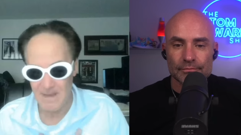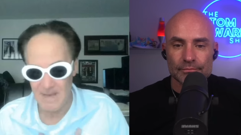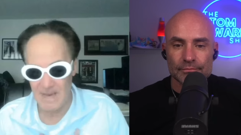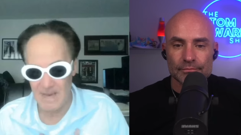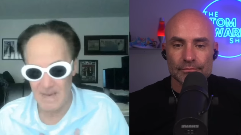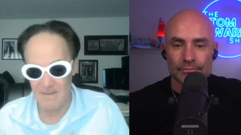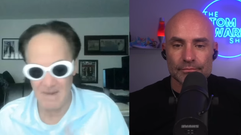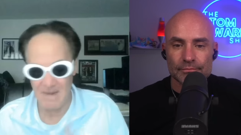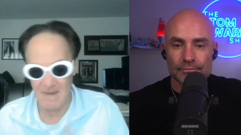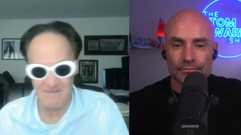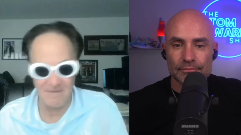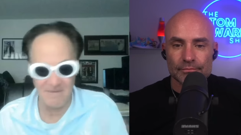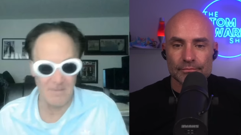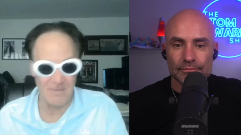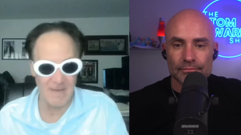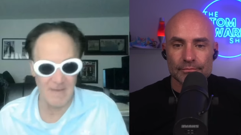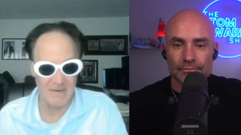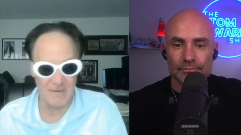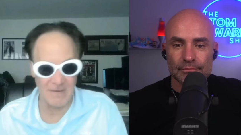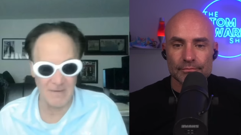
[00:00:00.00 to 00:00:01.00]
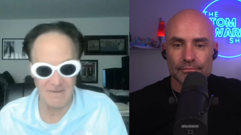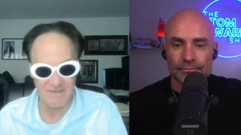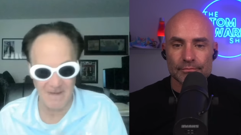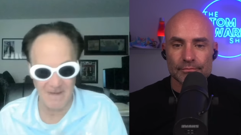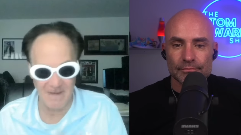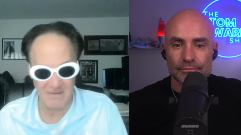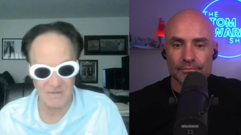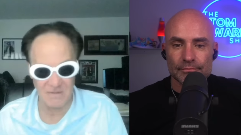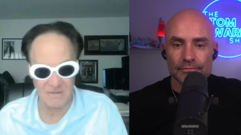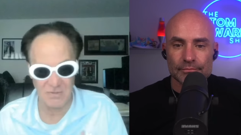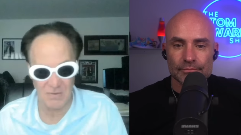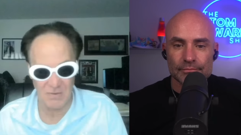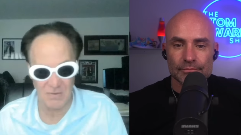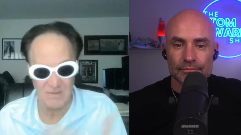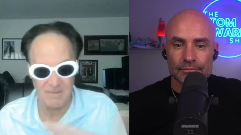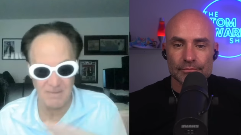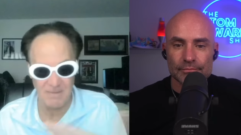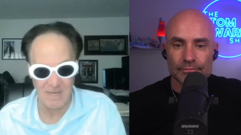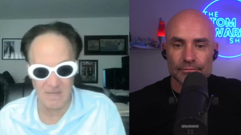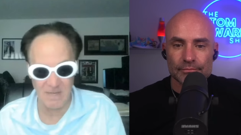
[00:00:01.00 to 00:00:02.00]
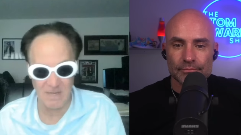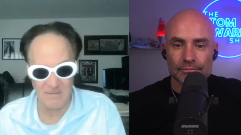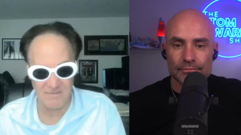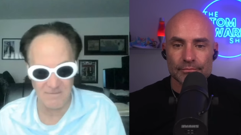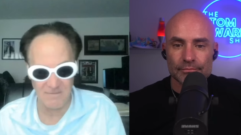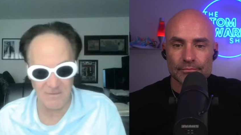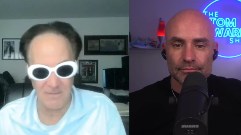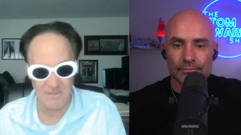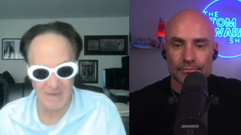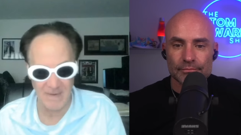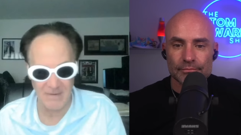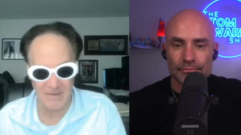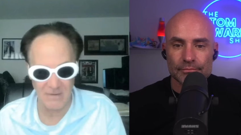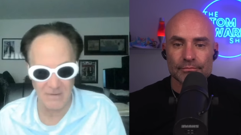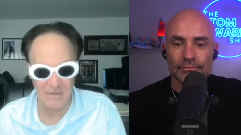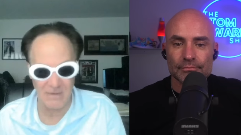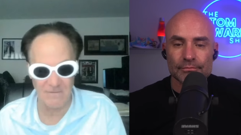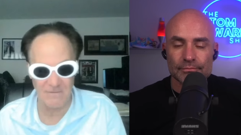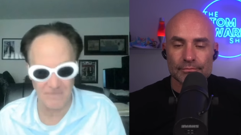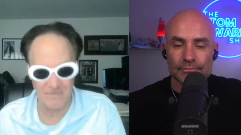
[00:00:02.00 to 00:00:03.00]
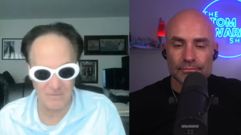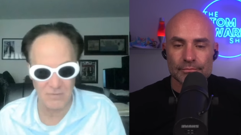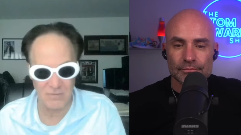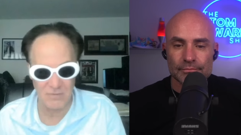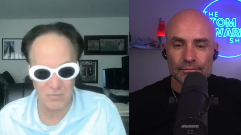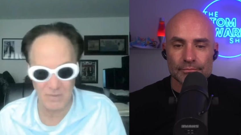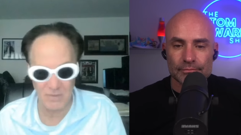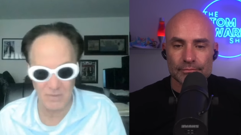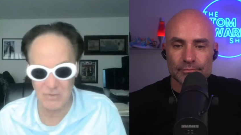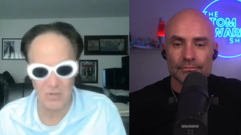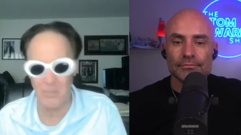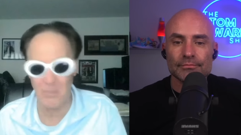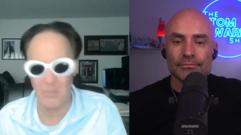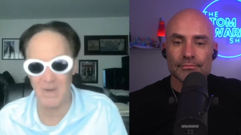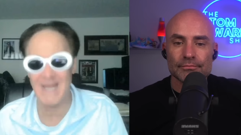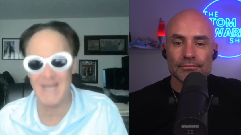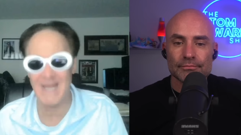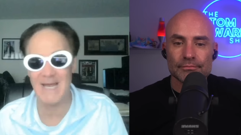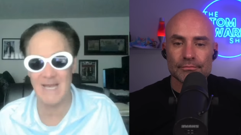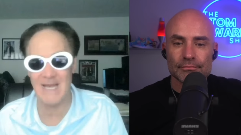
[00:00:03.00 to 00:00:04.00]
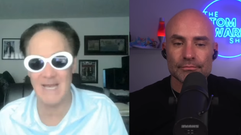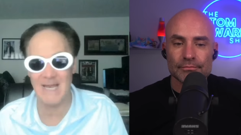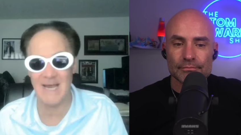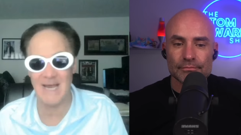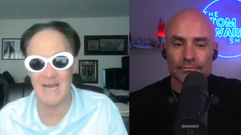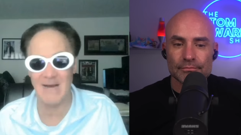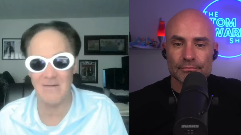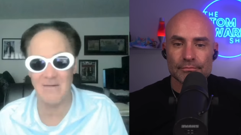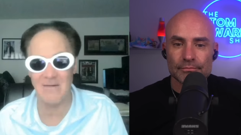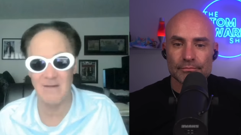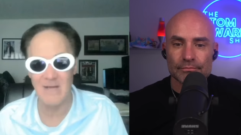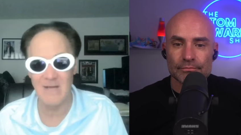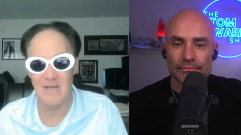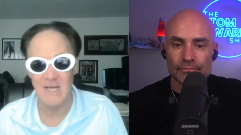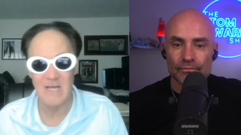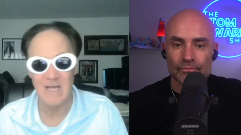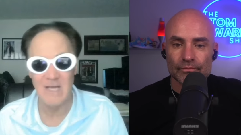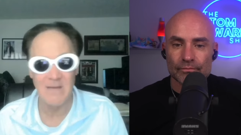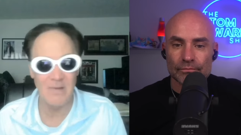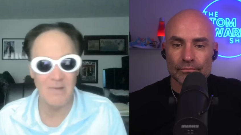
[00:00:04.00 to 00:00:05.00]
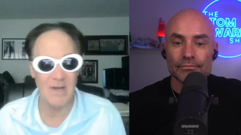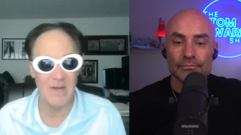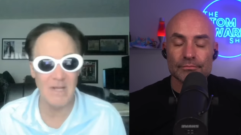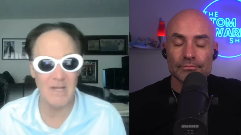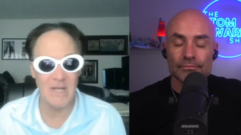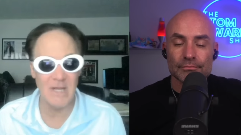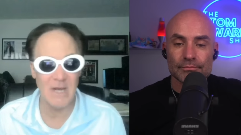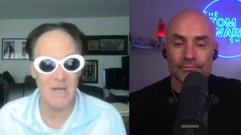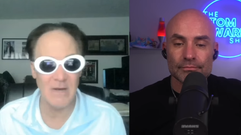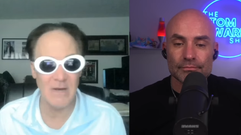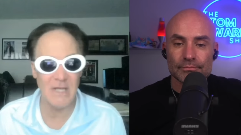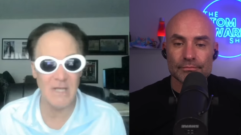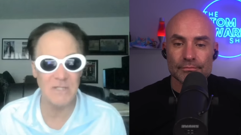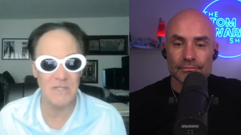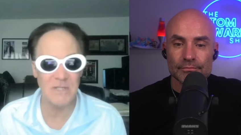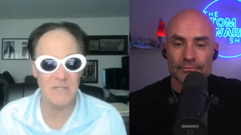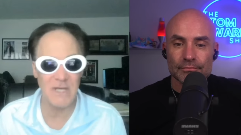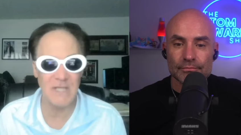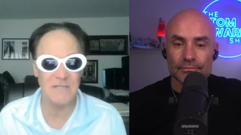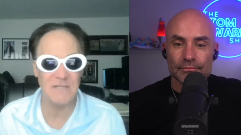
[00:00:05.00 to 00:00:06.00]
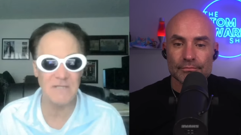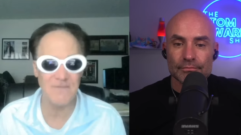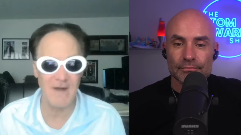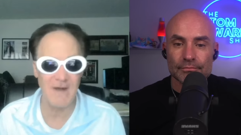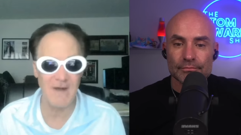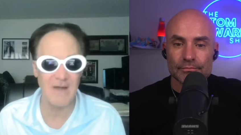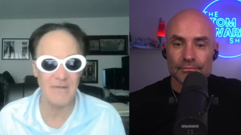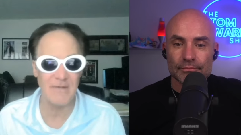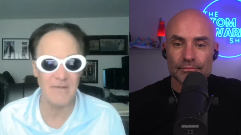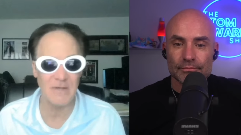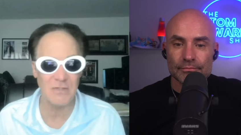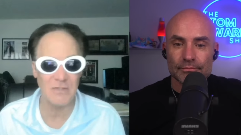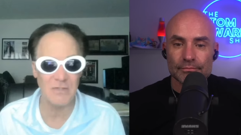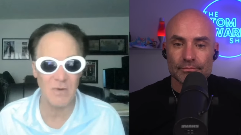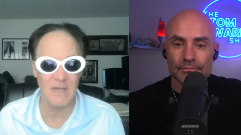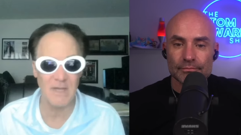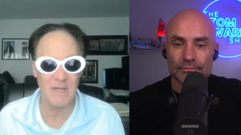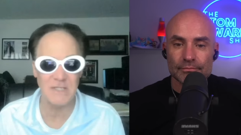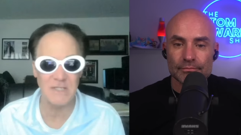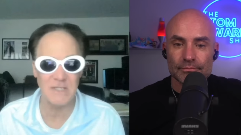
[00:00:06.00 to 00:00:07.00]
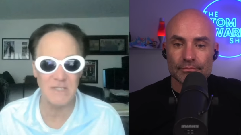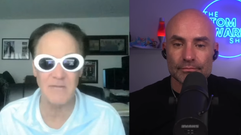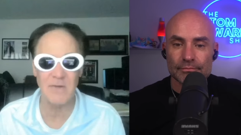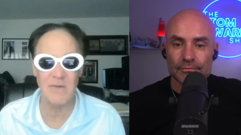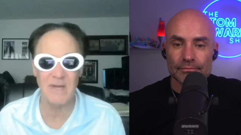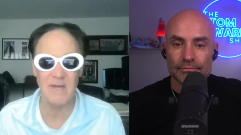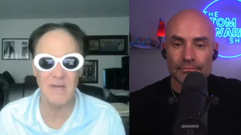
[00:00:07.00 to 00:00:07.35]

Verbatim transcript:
Speaker 1: And my filmmaker, he followed his heart to become a filmmaker and go to film school. He's no money in it now. But, you know, he's he's following his heart. He said when